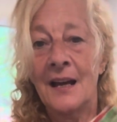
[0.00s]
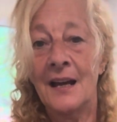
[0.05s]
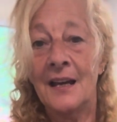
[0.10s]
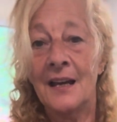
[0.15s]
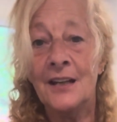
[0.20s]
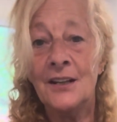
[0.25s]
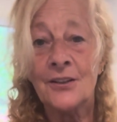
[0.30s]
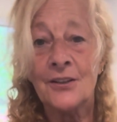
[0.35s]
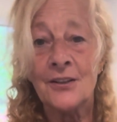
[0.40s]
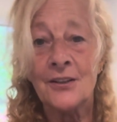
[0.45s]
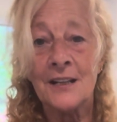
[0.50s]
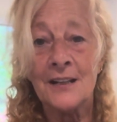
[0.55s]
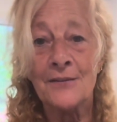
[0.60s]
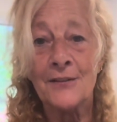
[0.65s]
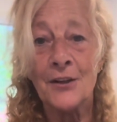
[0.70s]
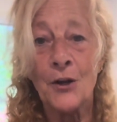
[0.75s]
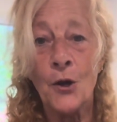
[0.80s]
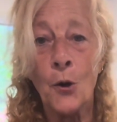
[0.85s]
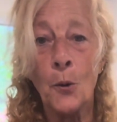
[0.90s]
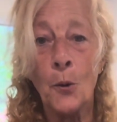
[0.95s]
It could
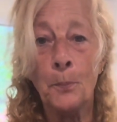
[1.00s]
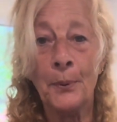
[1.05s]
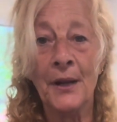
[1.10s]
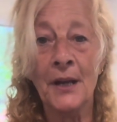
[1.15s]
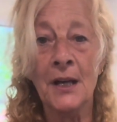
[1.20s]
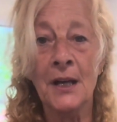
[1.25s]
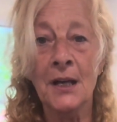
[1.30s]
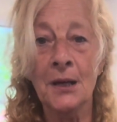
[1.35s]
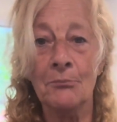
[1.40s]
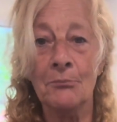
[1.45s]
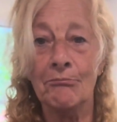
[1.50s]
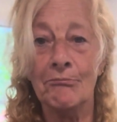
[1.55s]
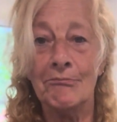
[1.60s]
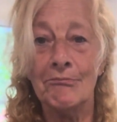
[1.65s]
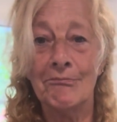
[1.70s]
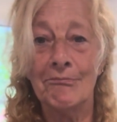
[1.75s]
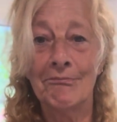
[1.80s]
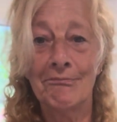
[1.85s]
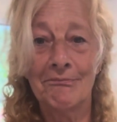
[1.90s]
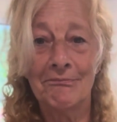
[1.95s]
even open up.
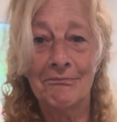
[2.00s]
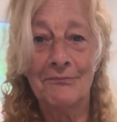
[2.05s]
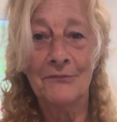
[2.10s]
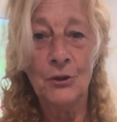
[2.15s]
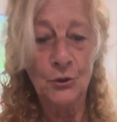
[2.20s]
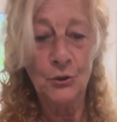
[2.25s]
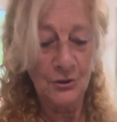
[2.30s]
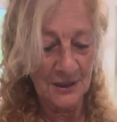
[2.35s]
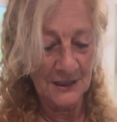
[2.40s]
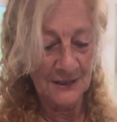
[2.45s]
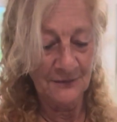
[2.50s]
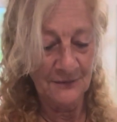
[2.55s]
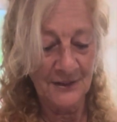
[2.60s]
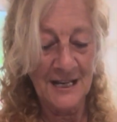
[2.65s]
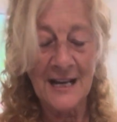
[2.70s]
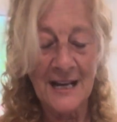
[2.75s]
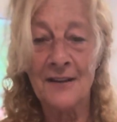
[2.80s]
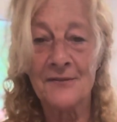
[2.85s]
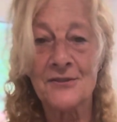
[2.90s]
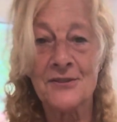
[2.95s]
You could even
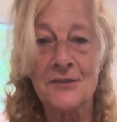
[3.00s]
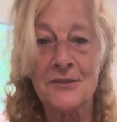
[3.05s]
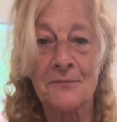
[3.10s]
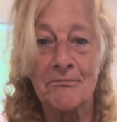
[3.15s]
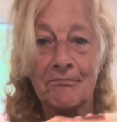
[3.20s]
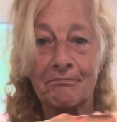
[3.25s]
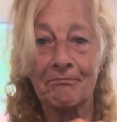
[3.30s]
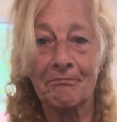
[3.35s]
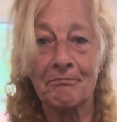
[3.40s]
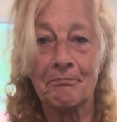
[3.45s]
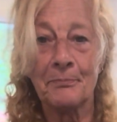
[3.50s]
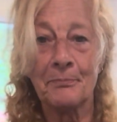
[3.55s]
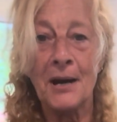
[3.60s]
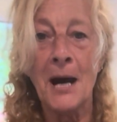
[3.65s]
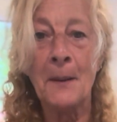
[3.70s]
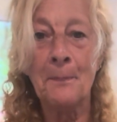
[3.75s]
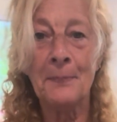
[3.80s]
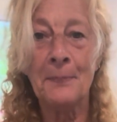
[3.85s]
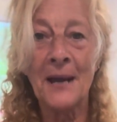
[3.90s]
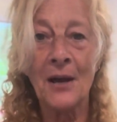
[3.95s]
have some
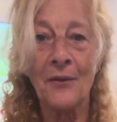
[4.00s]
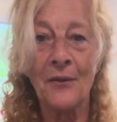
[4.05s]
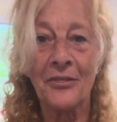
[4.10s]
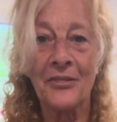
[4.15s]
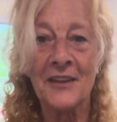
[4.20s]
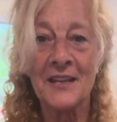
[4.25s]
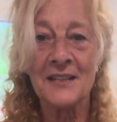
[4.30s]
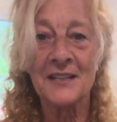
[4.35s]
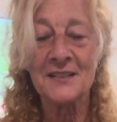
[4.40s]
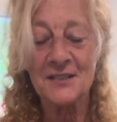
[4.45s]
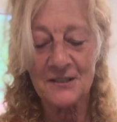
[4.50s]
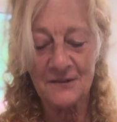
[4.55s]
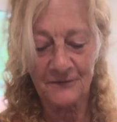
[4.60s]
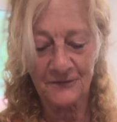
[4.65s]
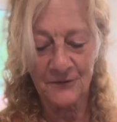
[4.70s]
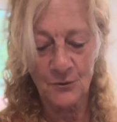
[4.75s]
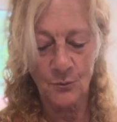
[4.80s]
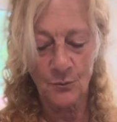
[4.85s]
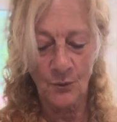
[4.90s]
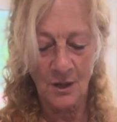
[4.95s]
pop-out things if
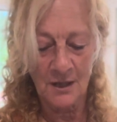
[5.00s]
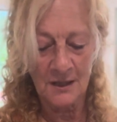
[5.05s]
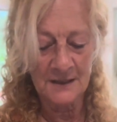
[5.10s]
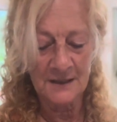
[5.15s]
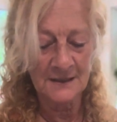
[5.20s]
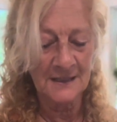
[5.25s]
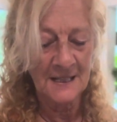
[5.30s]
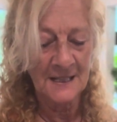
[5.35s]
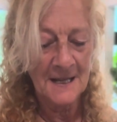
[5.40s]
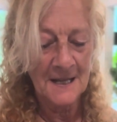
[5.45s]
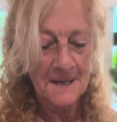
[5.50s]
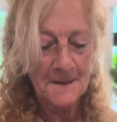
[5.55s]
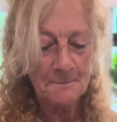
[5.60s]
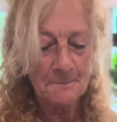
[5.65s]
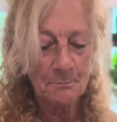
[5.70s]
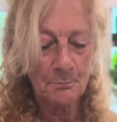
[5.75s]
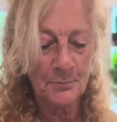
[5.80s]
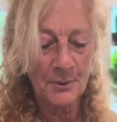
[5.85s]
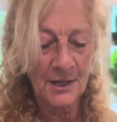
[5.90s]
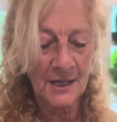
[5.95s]
you want.
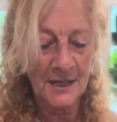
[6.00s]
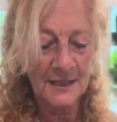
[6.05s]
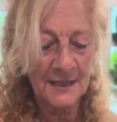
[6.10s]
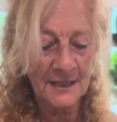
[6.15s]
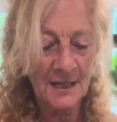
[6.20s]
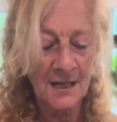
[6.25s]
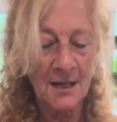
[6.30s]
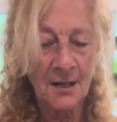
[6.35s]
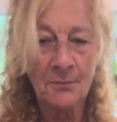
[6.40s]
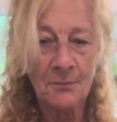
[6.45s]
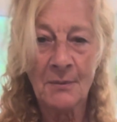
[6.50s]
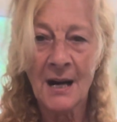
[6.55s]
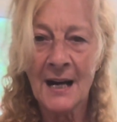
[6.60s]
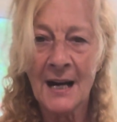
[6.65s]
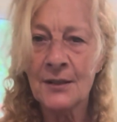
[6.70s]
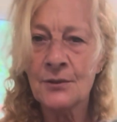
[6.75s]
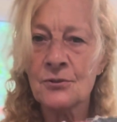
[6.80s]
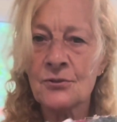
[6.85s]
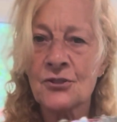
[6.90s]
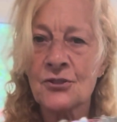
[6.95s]
But I
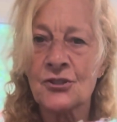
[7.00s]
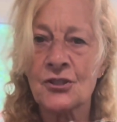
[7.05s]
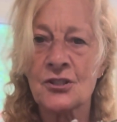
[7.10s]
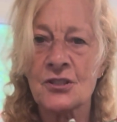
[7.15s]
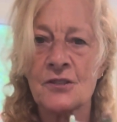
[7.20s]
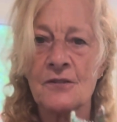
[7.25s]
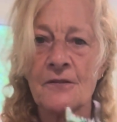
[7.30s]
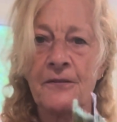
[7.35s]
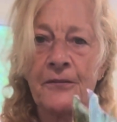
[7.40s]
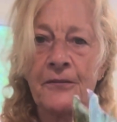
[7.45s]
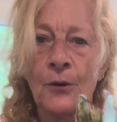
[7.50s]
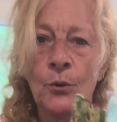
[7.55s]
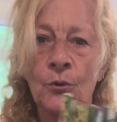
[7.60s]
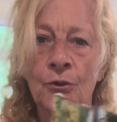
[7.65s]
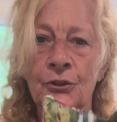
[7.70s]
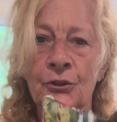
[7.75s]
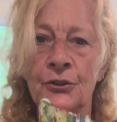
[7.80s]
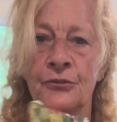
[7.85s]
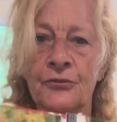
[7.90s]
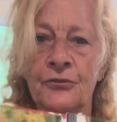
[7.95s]
use just a
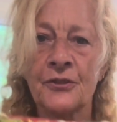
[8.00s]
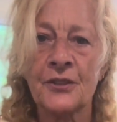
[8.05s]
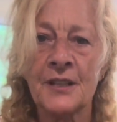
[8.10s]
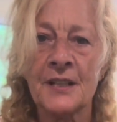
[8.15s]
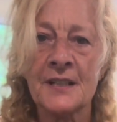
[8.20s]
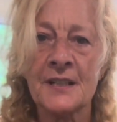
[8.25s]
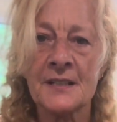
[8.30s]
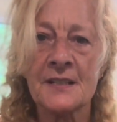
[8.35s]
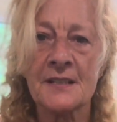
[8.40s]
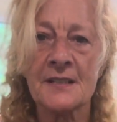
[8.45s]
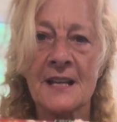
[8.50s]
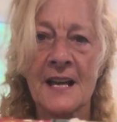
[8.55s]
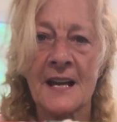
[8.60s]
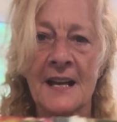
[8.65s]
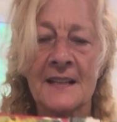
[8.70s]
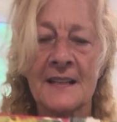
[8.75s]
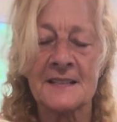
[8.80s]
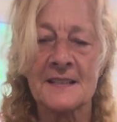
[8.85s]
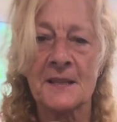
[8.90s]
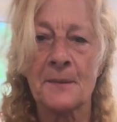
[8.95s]
folder for this
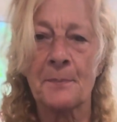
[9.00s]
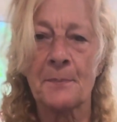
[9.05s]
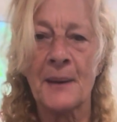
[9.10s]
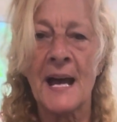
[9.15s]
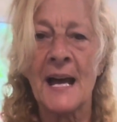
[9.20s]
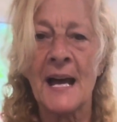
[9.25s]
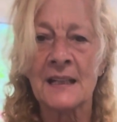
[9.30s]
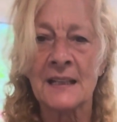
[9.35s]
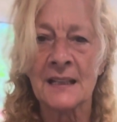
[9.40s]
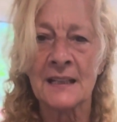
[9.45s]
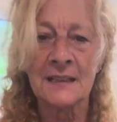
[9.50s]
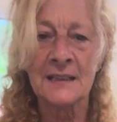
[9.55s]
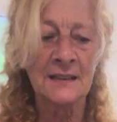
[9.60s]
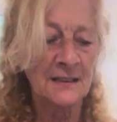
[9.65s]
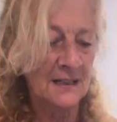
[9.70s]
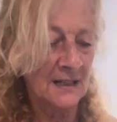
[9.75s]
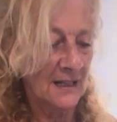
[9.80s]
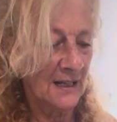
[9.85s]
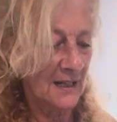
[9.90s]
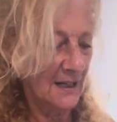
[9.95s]
as the backing.
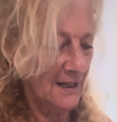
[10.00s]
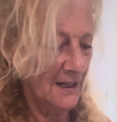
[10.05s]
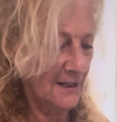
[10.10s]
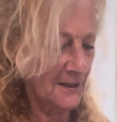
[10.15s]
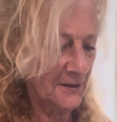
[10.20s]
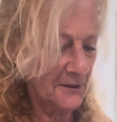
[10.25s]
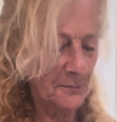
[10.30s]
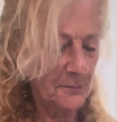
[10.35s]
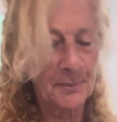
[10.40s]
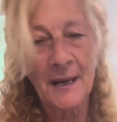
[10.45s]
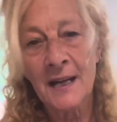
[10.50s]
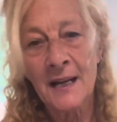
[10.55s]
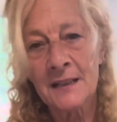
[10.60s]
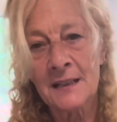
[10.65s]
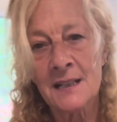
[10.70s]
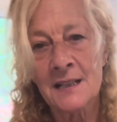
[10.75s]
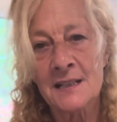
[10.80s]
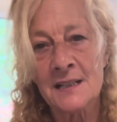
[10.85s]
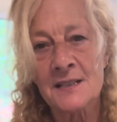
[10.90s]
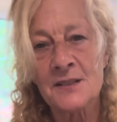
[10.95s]
The
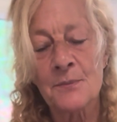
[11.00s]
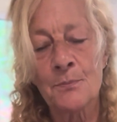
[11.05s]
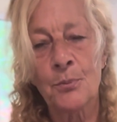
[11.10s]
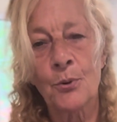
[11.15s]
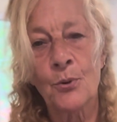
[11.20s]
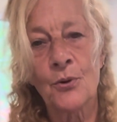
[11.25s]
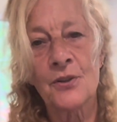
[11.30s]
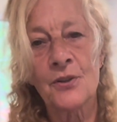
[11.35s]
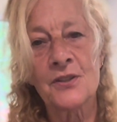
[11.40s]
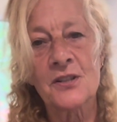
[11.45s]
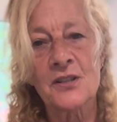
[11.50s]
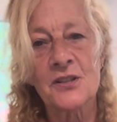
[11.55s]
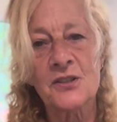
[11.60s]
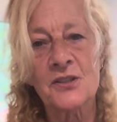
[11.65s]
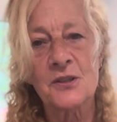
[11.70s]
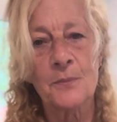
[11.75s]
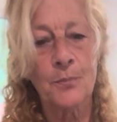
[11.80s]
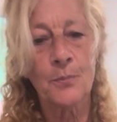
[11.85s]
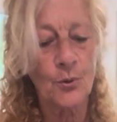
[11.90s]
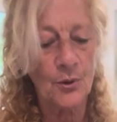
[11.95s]
backing is important to
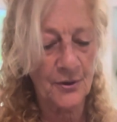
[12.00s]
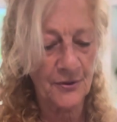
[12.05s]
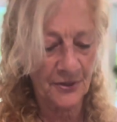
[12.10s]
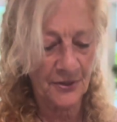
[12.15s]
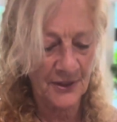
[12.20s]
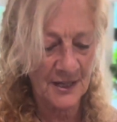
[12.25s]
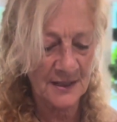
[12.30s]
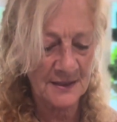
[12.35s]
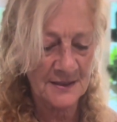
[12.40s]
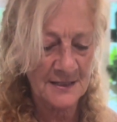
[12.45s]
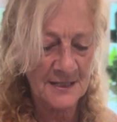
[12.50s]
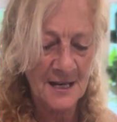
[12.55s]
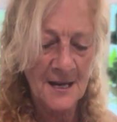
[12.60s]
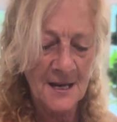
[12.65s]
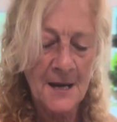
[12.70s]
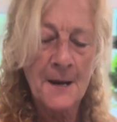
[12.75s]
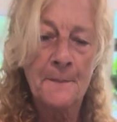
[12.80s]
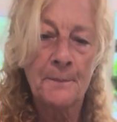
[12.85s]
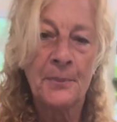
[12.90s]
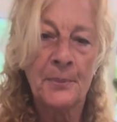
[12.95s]
support things.
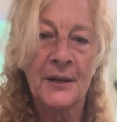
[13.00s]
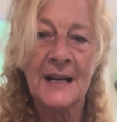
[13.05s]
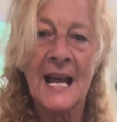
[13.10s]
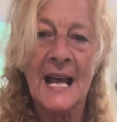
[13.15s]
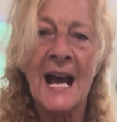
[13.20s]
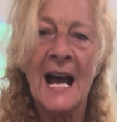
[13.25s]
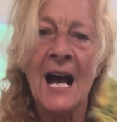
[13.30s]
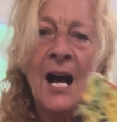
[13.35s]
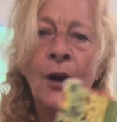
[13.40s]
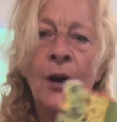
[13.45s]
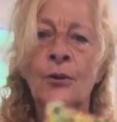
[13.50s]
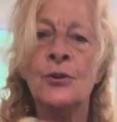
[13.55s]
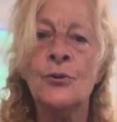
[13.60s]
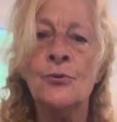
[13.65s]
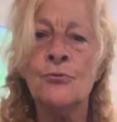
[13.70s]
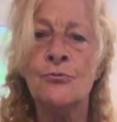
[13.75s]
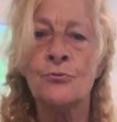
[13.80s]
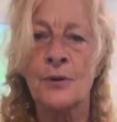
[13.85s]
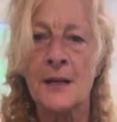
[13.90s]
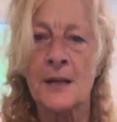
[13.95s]
But how
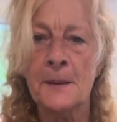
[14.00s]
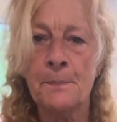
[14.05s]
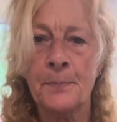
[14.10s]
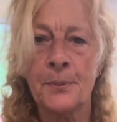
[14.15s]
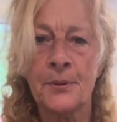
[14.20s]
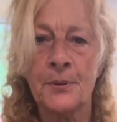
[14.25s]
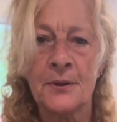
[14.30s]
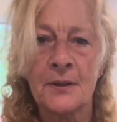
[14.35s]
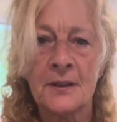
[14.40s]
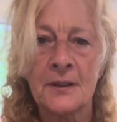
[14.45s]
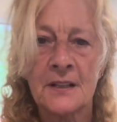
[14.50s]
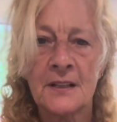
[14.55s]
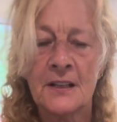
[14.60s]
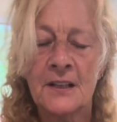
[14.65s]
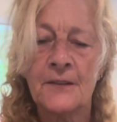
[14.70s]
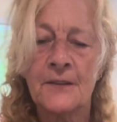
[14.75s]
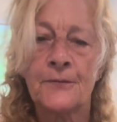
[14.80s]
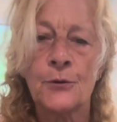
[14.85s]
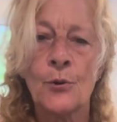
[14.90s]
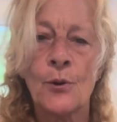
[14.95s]
you rip,
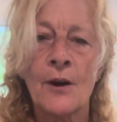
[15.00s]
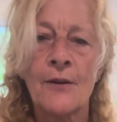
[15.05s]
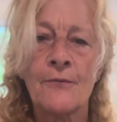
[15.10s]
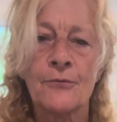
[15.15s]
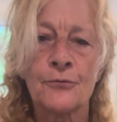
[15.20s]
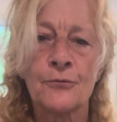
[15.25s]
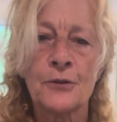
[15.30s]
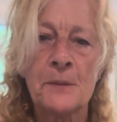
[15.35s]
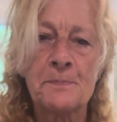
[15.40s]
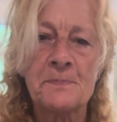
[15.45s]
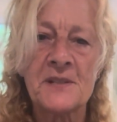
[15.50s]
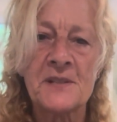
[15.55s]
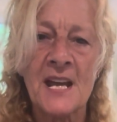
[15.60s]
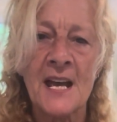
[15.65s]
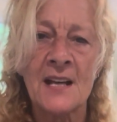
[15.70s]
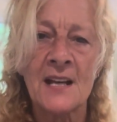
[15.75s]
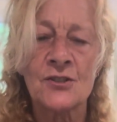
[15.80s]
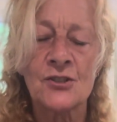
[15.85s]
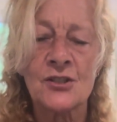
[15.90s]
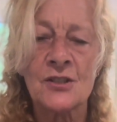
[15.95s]
if you have ripped
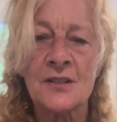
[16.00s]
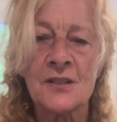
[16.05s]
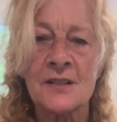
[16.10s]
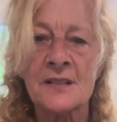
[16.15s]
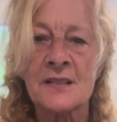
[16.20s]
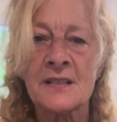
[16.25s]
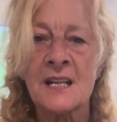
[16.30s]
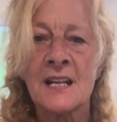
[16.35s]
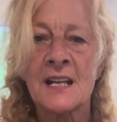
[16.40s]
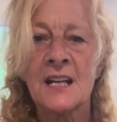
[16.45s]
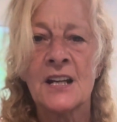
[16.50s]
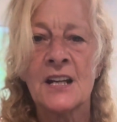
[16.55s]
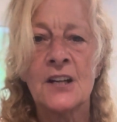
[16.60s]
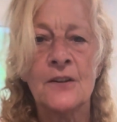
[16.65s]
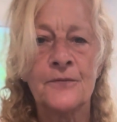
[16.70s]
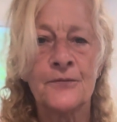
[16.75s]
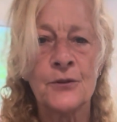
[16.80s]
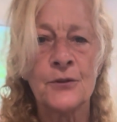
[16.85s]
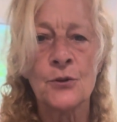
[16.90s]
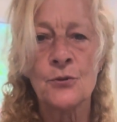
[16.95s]
edges,
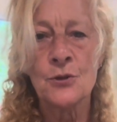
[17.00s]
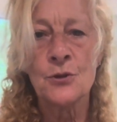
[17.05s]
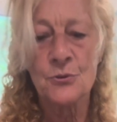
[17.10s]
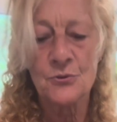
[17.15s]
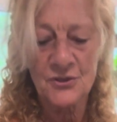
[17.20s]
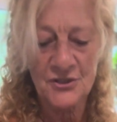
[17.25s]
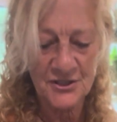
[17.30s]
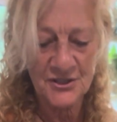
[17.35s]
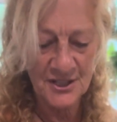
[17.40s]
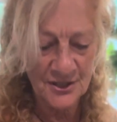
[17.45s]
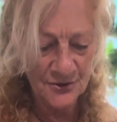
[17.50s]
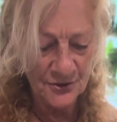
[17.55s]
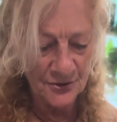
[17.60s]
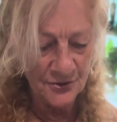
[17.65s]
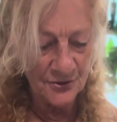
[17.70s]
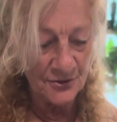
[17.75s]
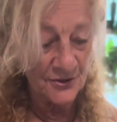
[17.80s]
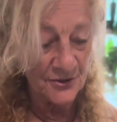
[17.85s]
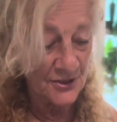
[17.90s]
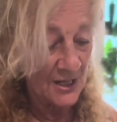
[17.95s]
if you use
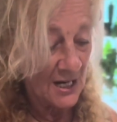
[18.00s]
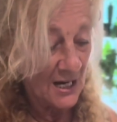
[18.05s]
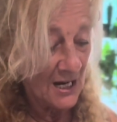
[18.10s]
scissors,